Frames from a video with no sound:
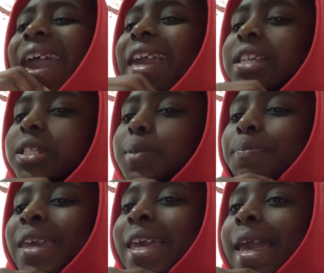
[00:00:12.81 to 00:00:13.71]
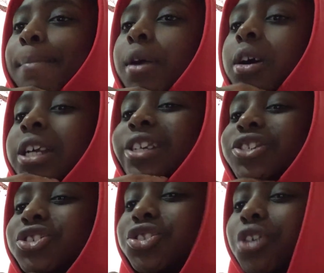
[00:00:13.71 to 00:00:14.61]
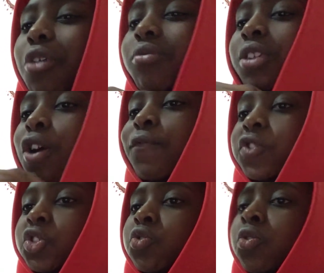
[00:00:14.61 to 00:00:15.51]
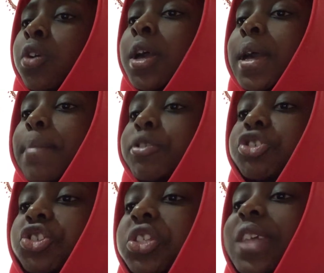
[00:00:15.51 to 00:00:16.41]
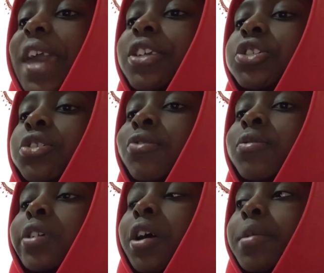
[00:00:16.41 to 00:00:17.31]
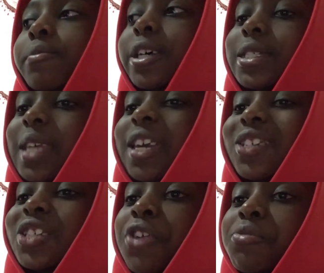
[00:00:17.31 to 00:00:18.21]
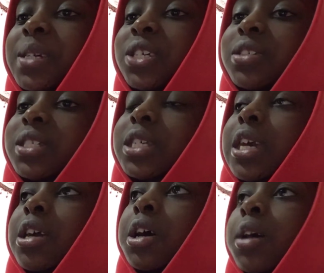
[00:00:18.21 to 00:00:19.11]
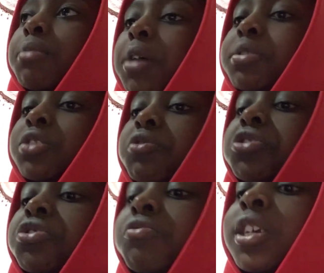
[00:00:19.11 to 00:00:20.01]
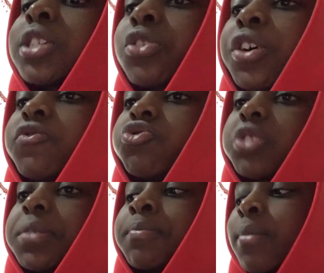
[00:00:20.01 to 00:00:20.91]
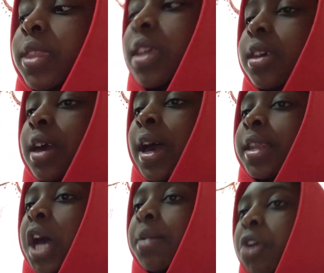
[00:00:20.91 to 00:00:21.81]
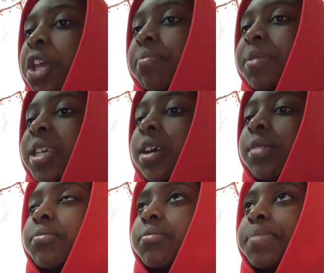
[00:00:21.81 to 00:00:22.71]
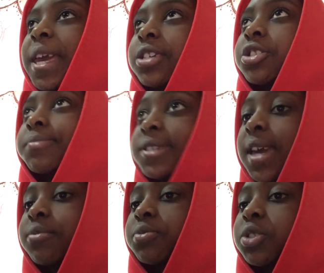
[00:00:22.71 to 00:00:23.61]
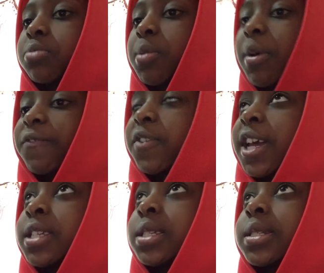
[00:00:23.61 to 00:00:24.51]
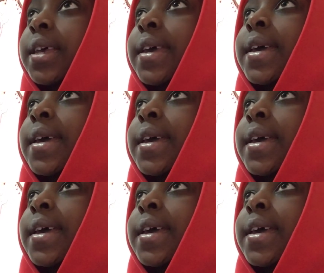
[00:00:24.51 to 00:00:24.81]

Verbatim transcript: 8 p.m. I don't know for sure, but just stay tuned on my second channel because um, I'll be doing New Year's live stream, and I might be um, playing some games with some of my friends,